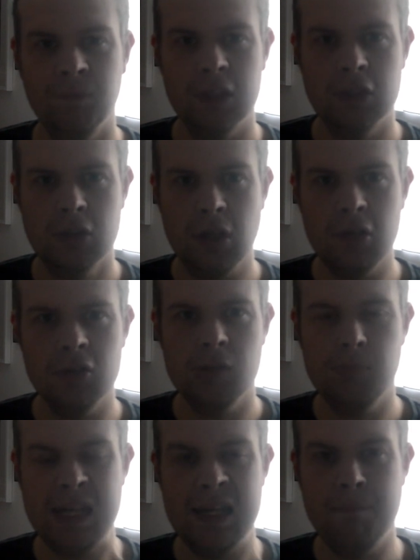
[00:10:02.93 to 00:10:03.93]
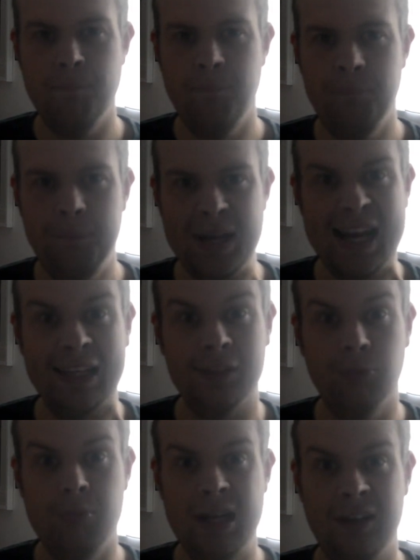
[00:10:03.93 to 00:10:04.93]
is going to be
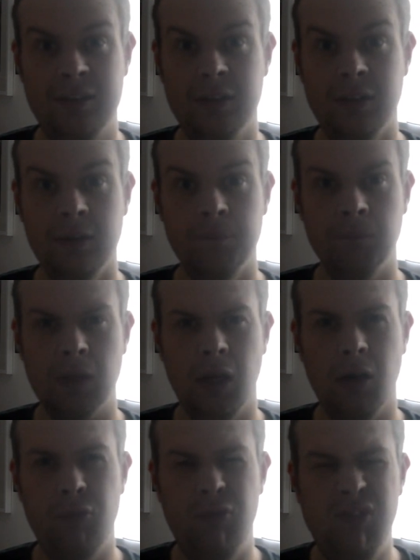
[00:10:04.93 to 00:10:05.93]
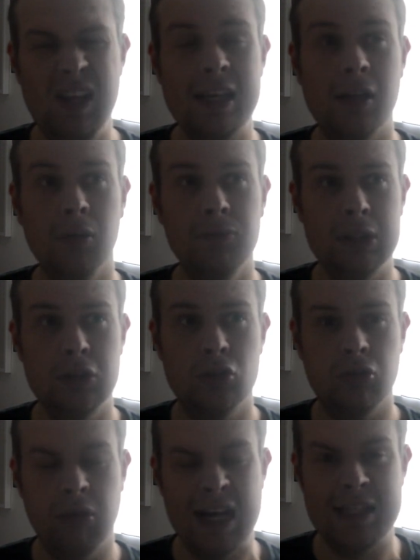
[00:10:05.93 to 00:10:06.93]
Backman, I think on the
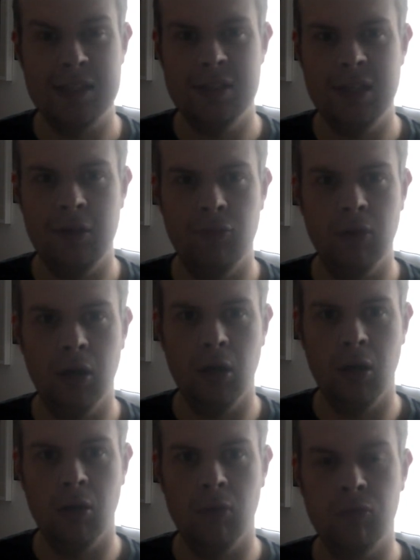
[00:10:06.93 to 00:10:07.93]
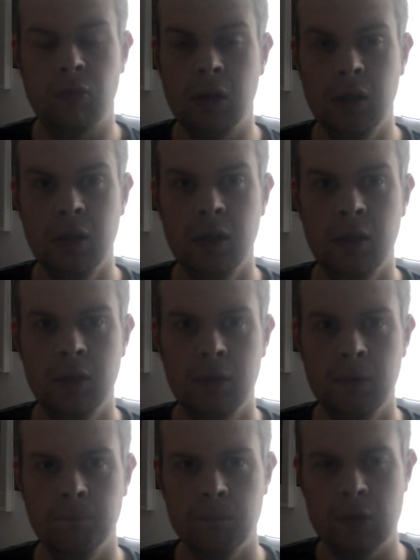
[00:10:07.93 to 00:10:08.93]
20th of
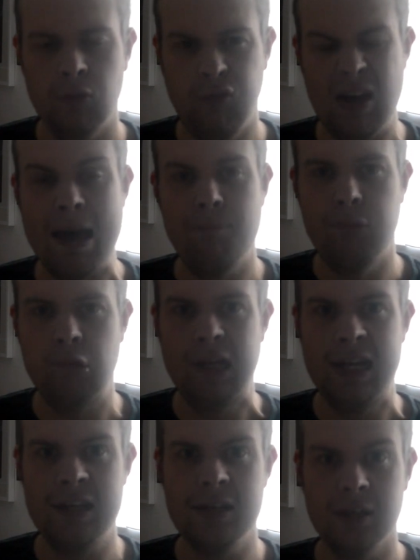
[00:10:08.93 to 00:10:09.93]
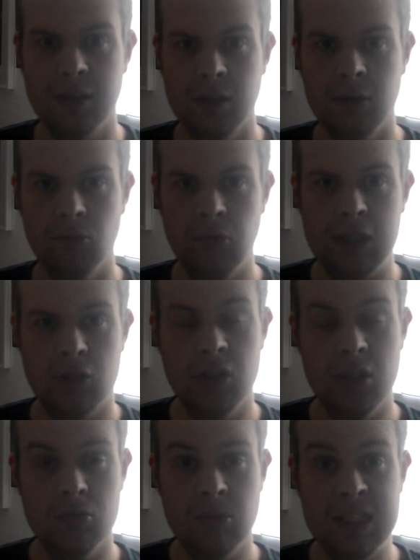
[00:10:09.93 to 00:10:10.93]
February, which
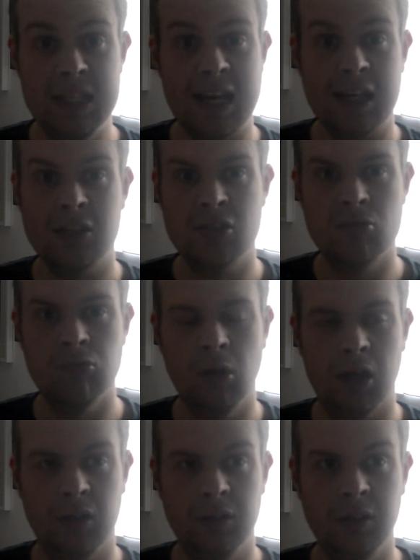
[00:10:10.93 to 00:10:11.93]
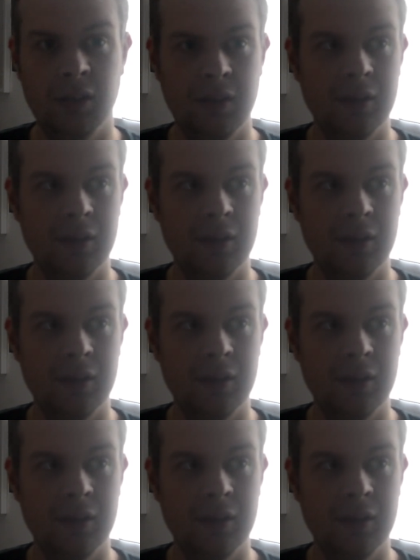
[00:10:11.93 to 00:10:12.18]
is the next one.